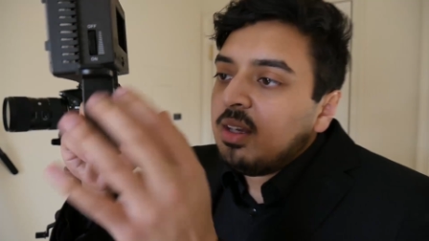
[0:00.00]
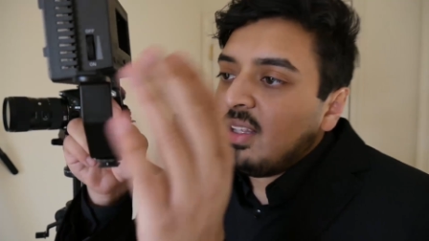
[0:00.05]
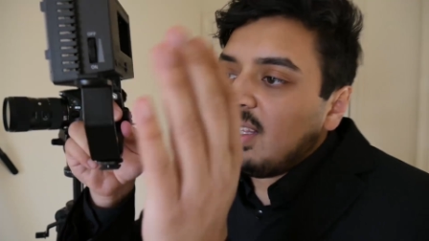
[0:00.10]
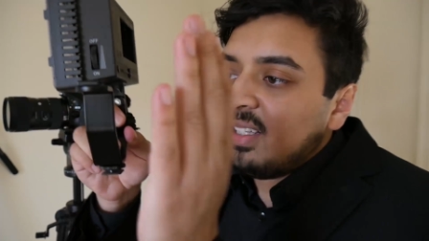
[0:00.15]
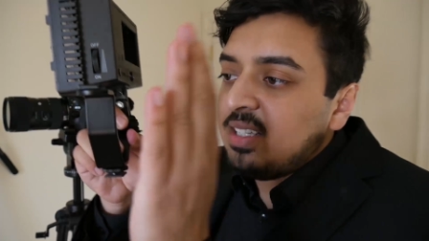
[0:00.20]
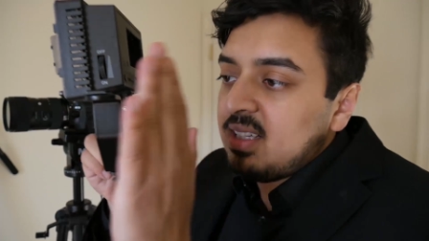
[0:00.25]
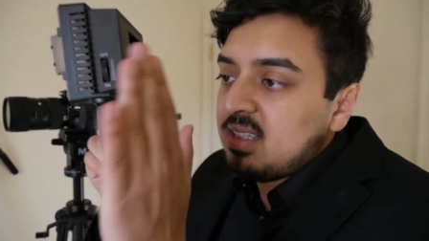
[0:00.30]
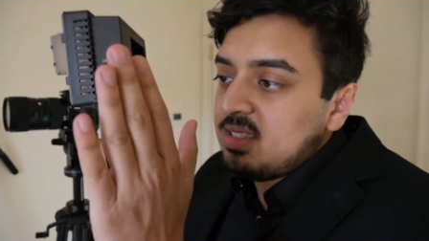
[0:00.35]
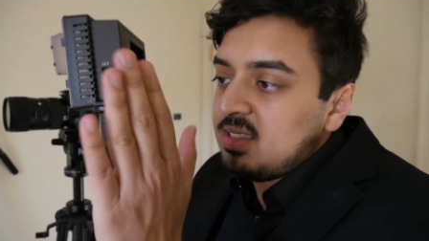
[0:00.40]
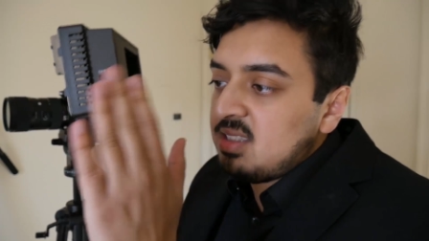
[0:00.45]

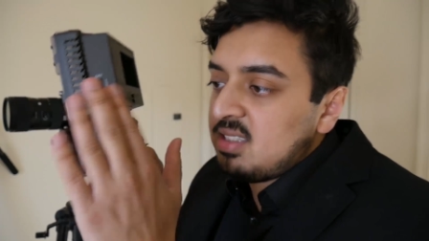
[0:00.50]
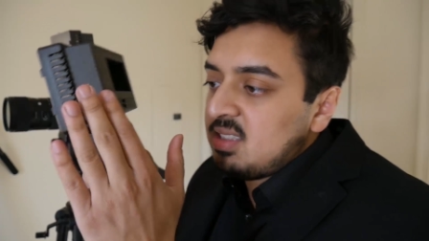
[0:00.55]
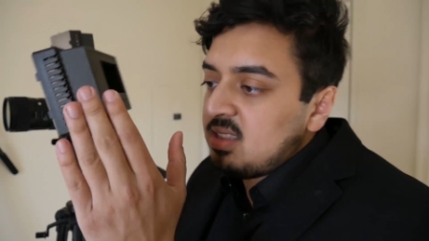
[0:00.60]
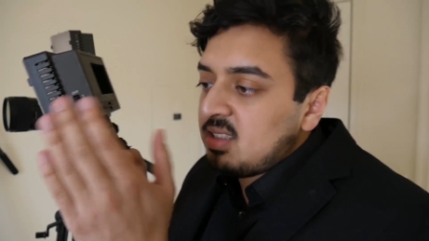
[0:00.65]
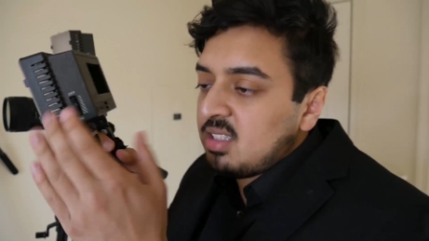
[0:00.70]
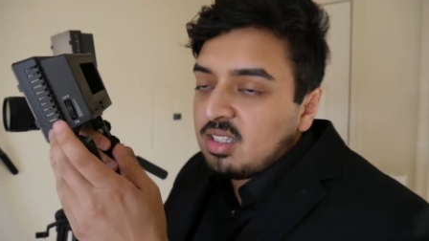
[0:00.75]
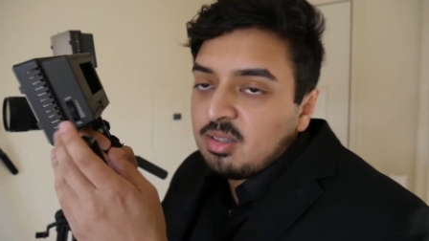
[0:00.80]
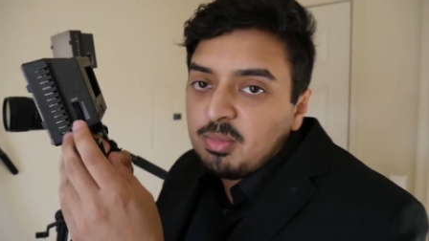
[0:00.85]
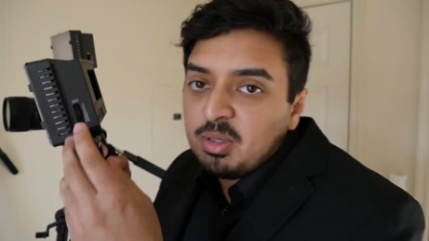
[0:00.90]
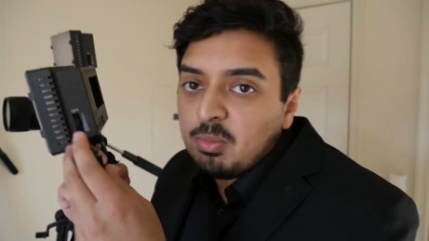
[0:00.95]
This is
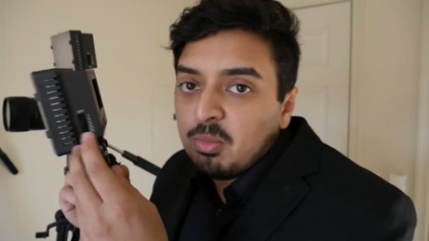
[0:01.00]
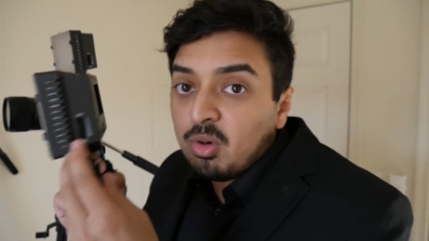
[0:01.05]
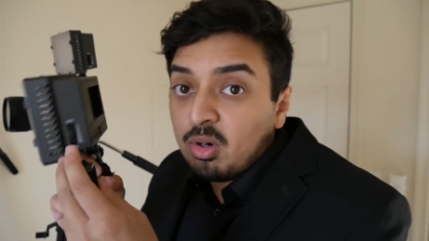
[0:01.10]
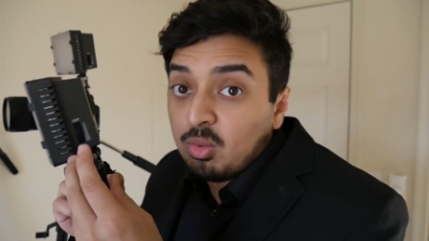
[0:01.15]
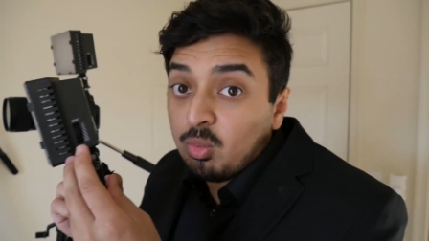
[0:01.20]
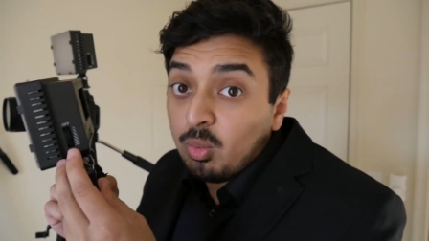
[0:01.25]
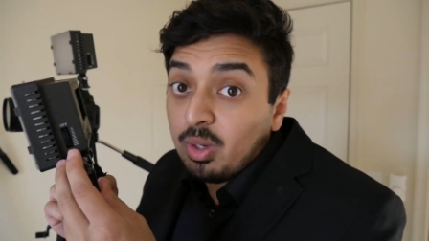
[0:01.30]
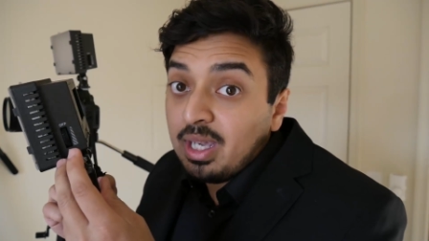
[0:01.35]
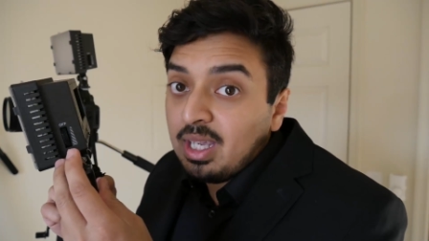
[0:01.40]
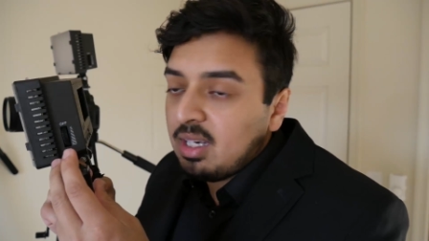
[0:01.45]
going to be
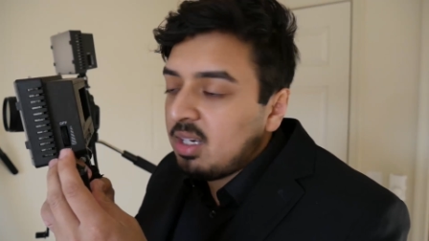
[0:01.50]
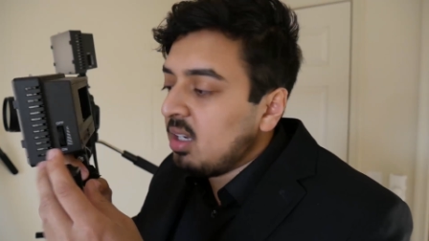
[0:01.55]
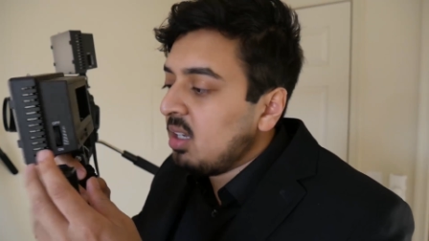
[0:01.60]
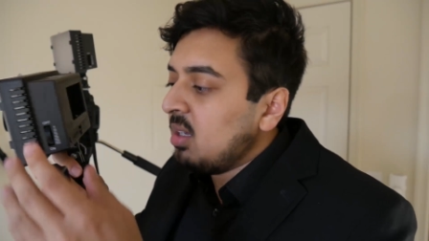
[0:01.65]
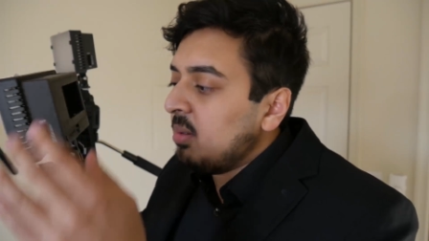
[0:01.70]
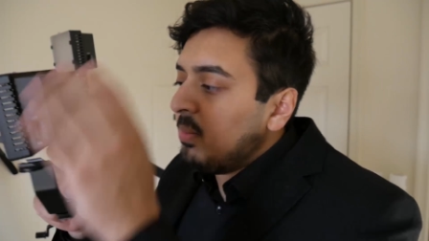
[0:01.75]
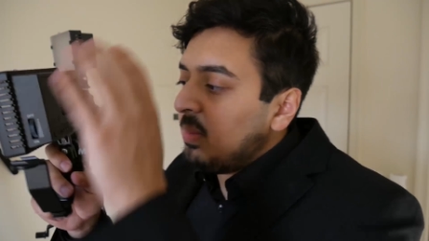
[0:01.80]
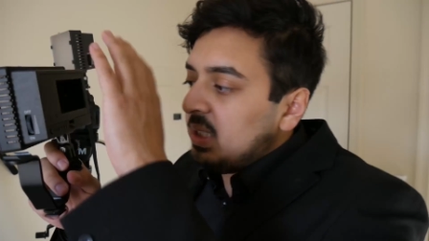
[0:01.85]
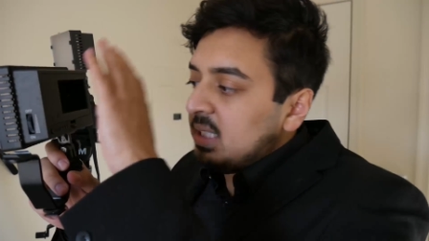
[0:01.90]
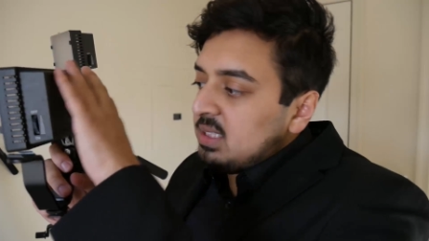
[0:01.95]
more weight
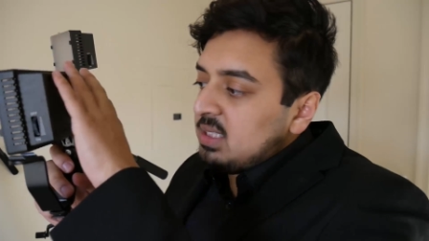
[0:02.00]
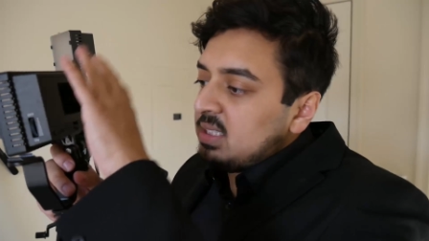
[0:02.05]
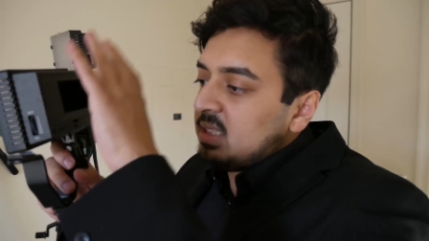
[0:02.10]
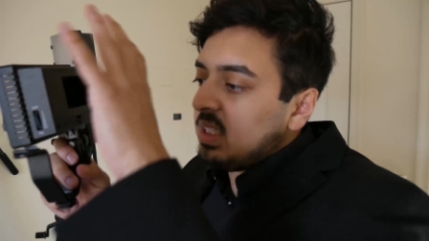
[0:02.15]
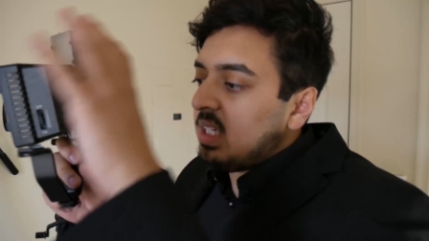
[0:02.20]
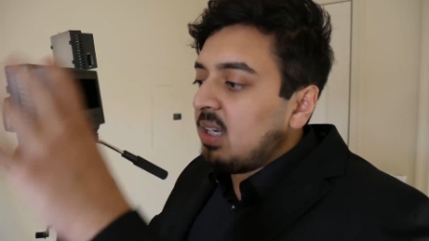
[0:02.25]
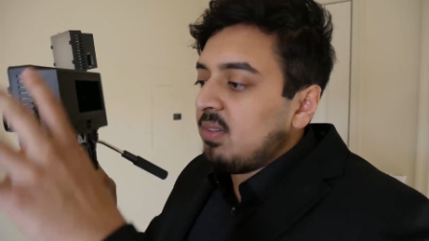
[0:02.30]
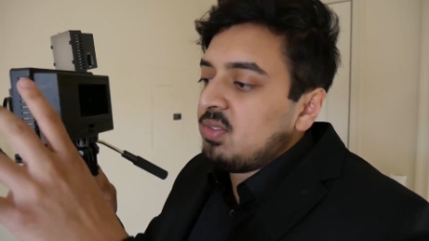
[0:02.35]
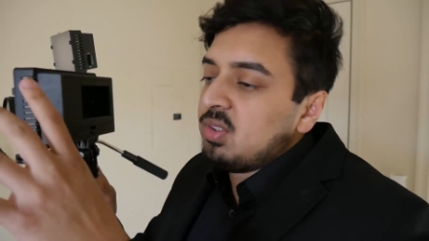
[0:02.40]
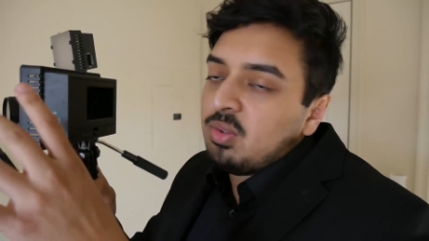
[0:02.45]
because it's
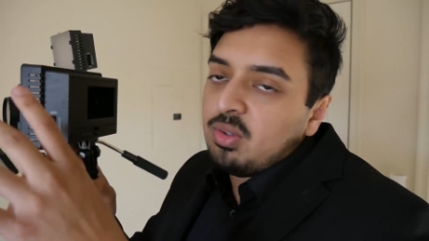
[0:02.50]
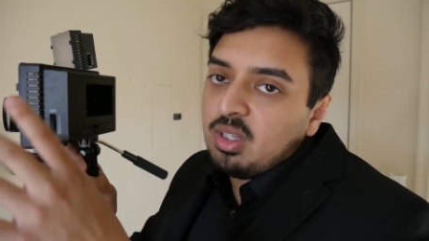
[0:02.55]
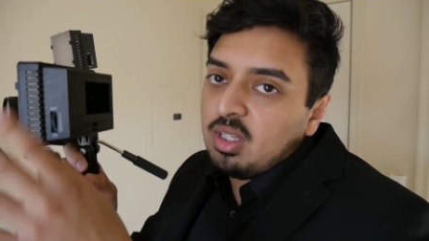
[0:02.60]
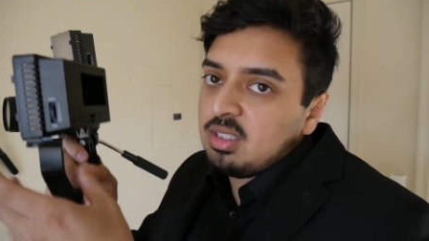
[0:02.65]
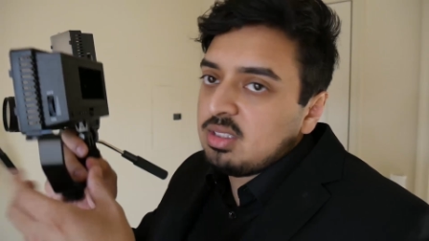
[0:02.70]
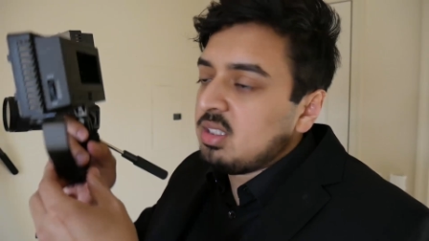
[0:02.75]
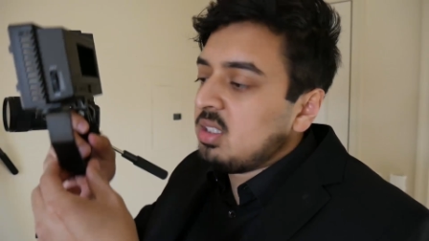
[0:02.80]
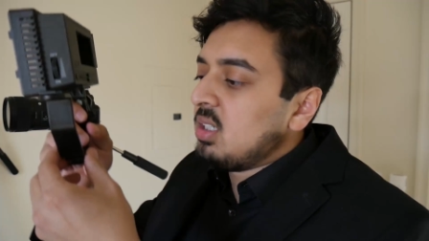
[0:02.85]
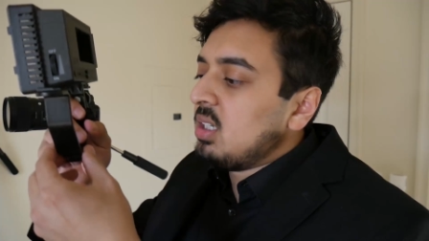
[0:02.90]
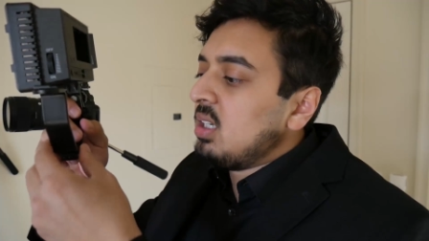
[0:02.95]
going to have two
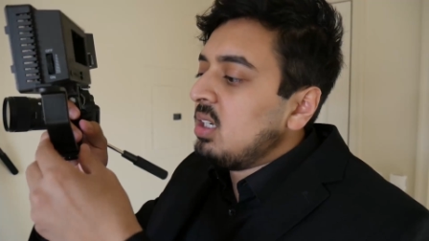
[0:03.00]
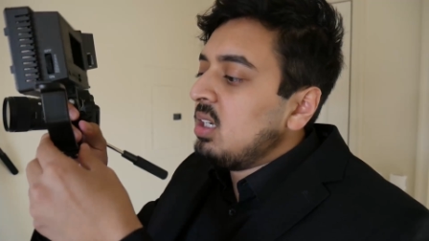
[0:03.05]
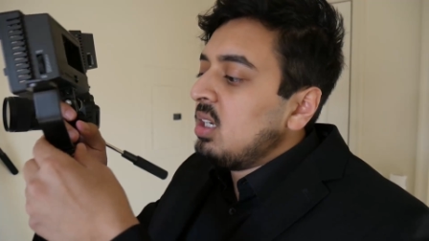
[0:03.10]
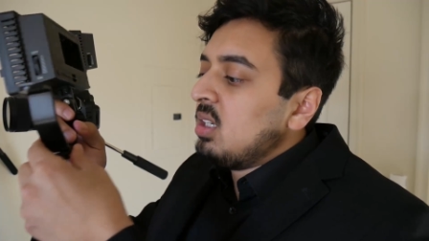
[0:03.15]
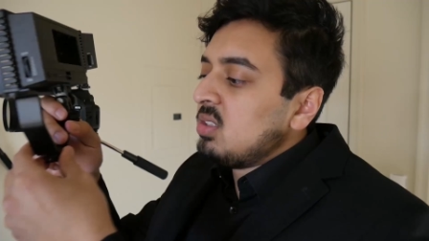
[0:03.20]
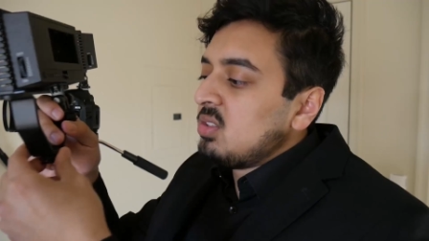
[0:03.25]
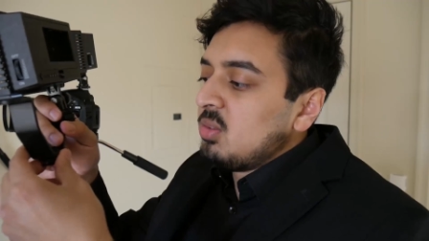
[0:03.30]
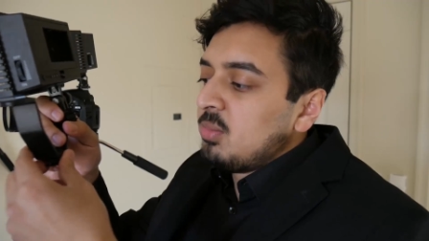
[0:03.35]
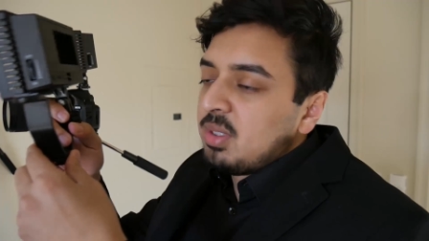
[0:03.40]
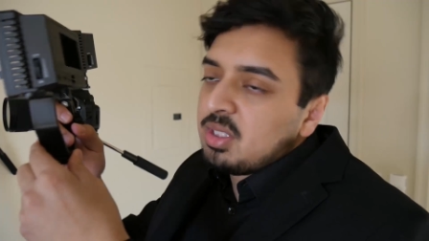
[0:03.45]
things on it,
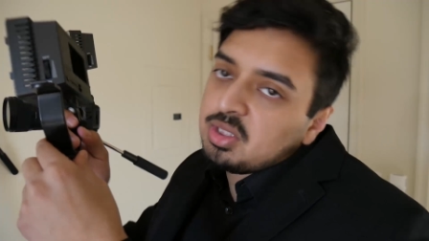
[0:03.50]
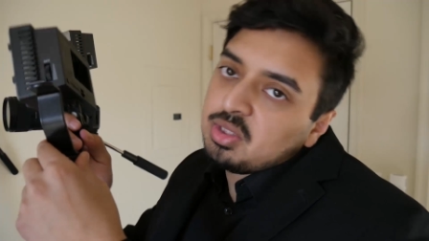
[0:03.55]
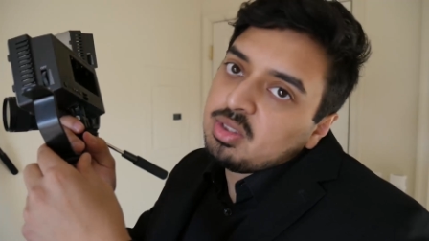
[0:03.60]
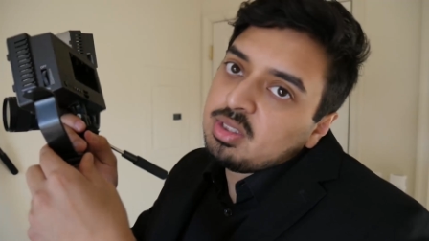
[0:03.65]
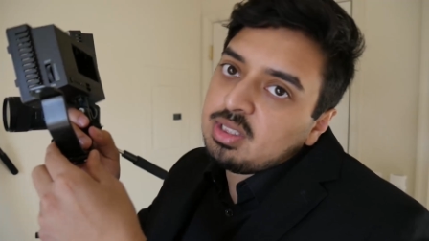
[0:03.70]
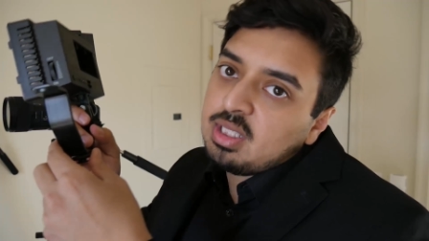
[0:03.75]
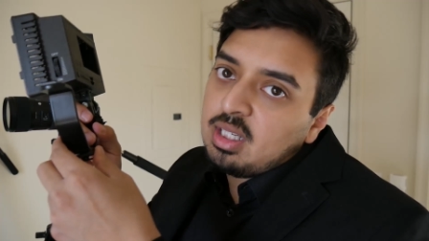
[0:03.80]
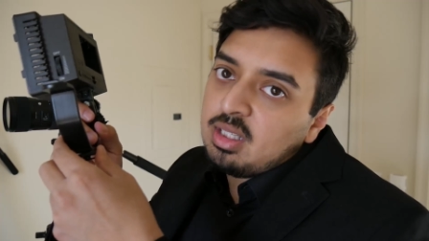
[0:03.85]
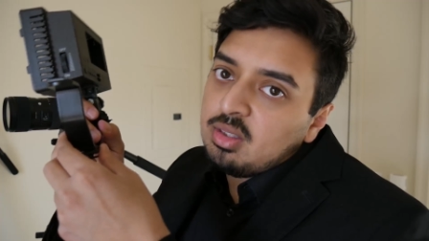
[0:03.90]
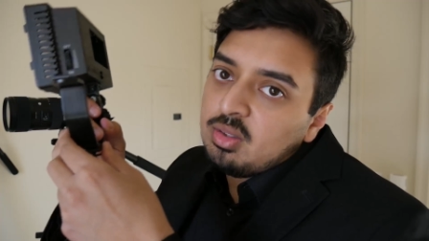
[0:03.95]
so make sure
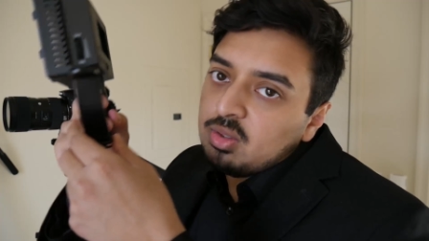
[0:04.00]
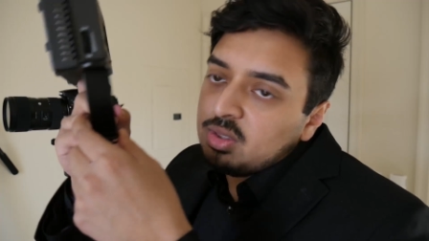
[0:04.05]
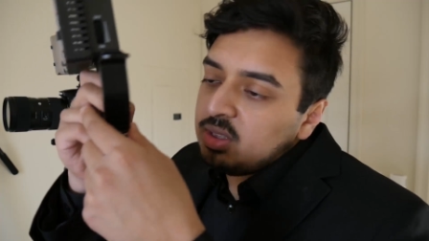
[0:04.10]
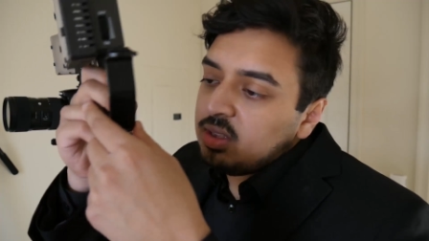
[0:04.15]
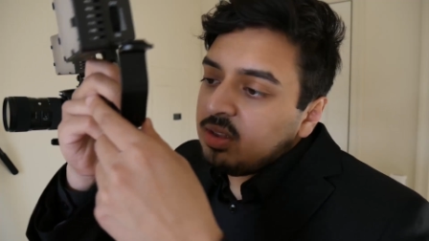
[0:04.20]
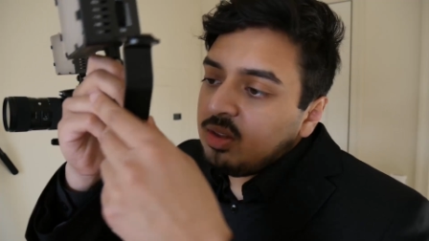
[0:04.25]
it's not loose.